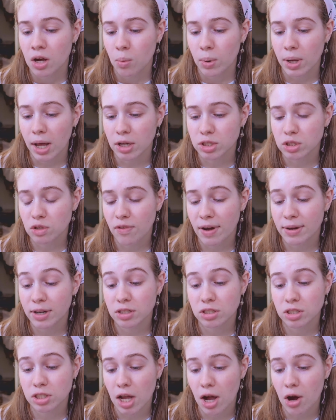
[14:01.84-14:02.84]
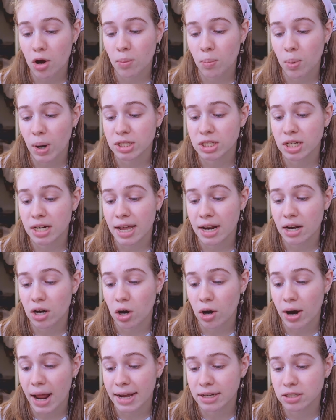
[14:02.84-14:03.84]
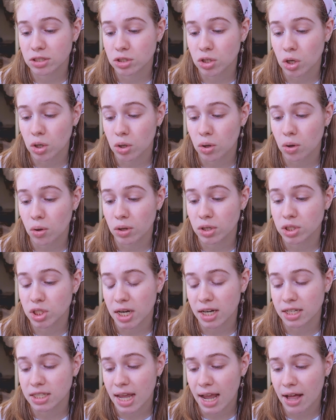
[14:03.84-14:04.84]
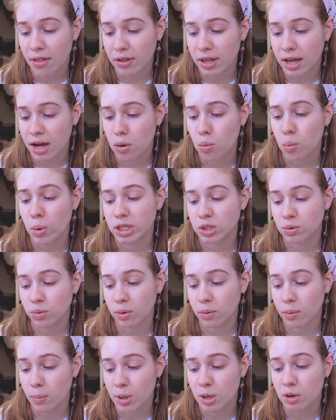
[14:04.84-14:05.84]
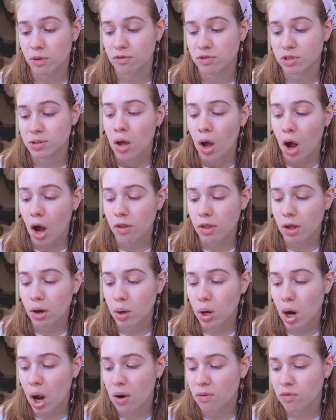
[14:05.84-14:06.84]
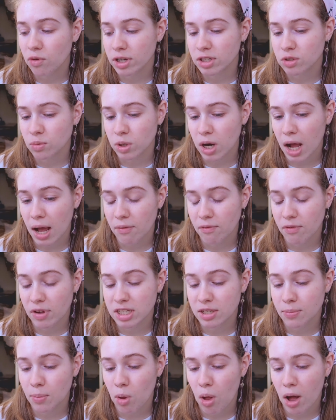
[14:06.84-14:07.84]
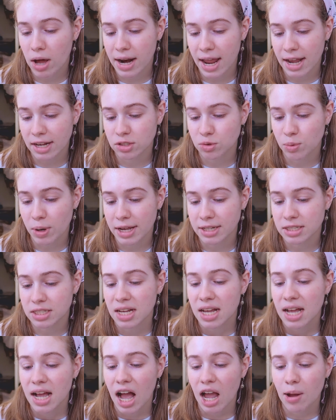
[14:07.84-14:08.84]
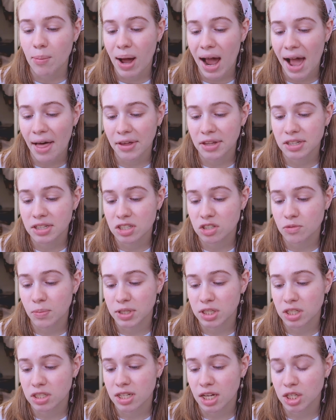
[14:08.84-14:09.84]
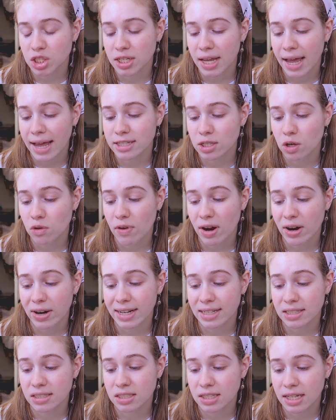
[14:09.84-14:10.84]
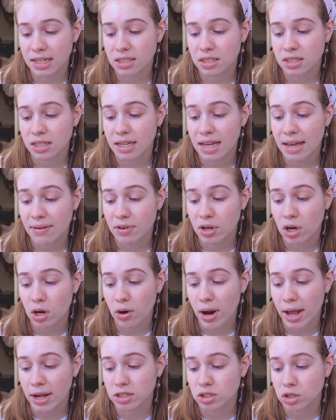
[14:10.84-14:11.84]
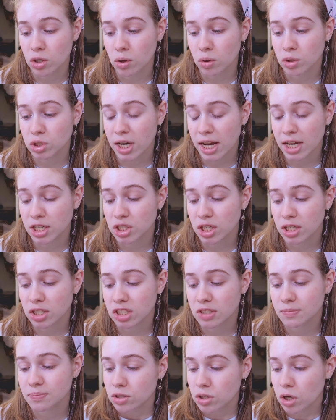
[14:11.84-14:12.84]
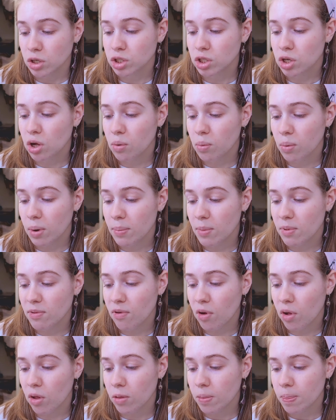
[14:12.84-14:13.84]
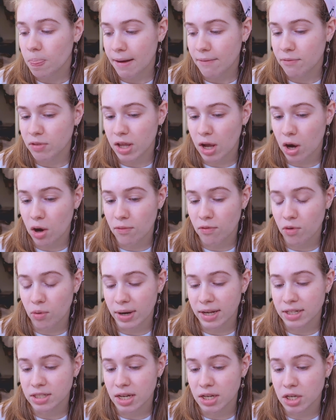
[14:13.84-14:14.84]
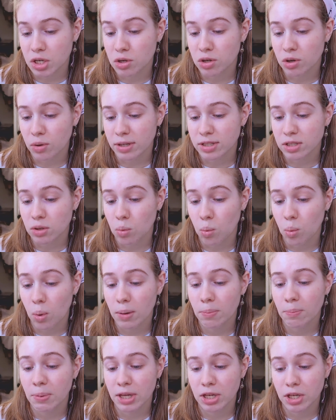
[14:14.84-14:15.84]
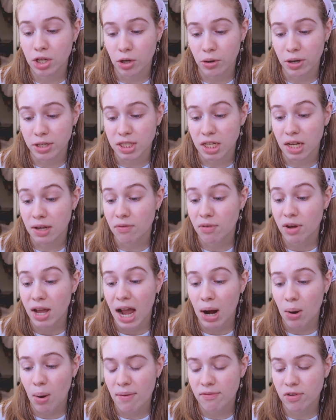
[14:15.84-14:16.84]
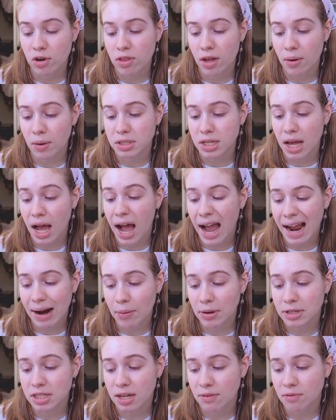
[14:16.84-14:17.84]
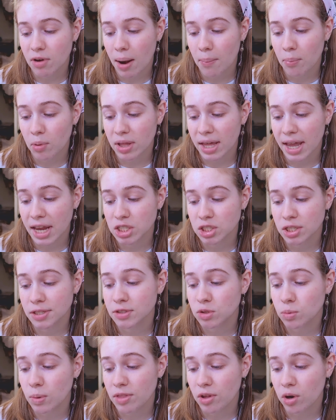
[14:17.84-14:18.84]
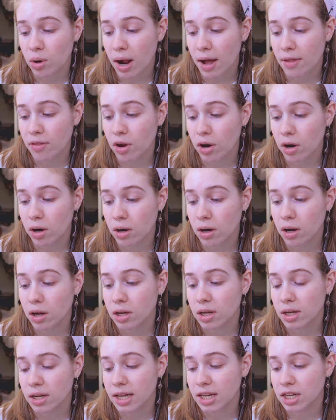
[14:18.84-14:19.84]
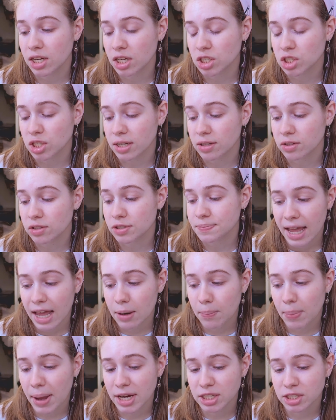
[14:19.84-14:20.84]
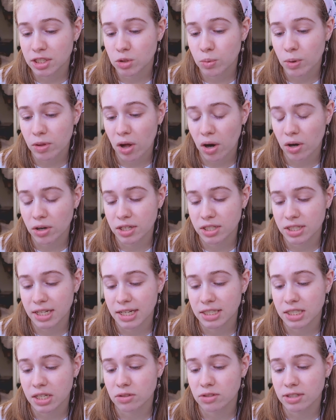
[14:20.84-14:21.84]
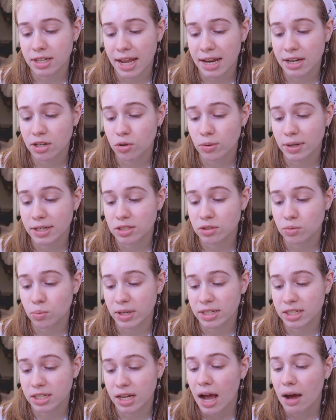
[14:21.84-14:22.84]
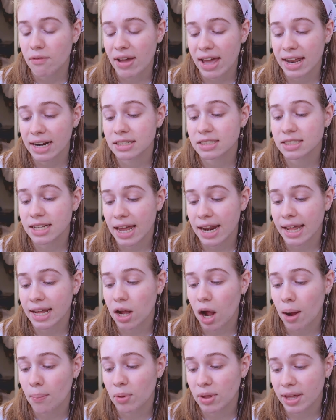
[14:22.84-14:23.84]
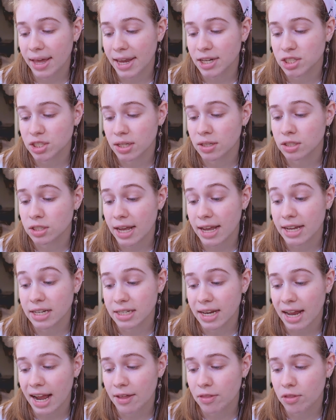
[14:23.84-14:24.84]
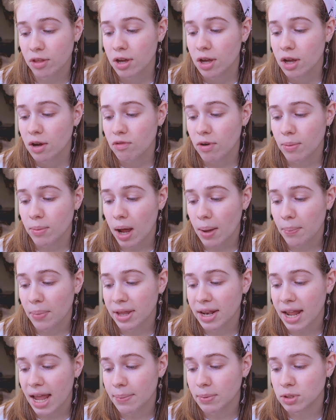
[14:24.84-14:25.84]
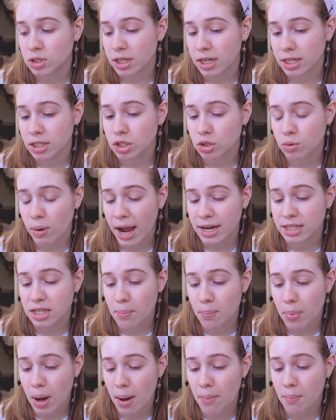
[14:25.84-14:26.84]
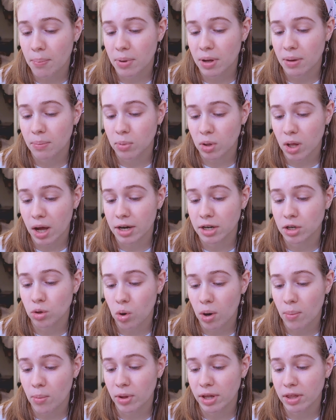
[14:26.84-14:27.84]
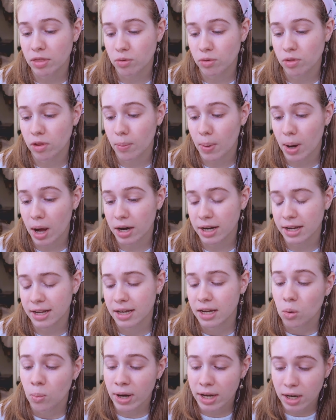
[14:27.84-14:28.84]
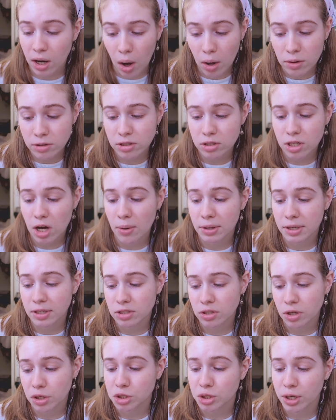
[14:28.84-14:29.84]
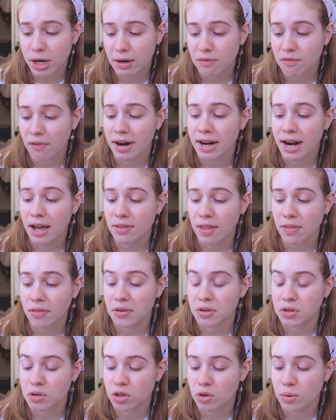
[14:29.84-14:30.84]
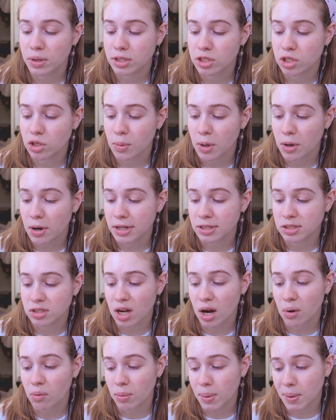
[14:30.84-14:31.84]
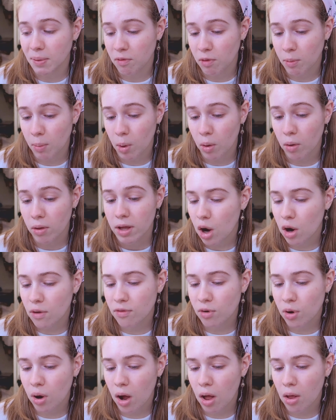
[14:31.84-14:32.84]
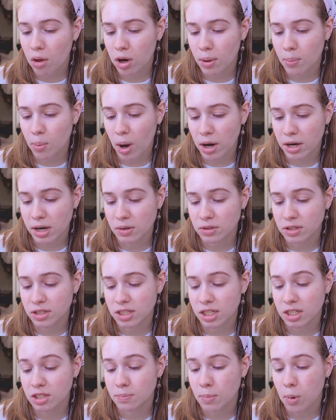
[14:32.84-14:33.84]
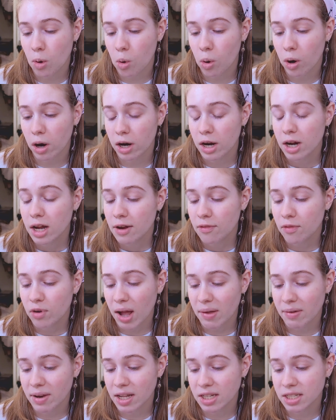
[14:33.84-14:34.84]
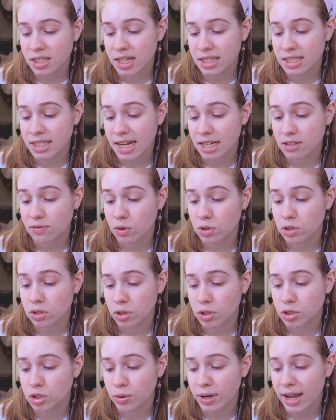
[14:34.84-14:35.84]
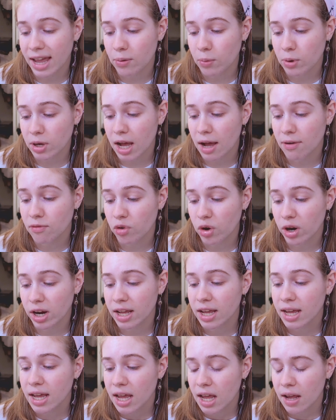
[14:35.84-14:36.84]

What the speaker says: We also found a stone present in her external genitalia, which we removed. Although her ovaries were not visible on x-rays, I'm highly suspicious that she has ovarian cysts given her external changes. Surgical removal of the ovaries and uterus would be curative. However, there is a high risk of complications with her other conditions. In patients with heart disease, there's an increased risk of anesthetic complications and death from not being able to contract and pump blood normally through the body. We could also go into surgery and find out that the uterine tumor is not removable. Overall, her prognosis is poor for having a successful surgery and recovery.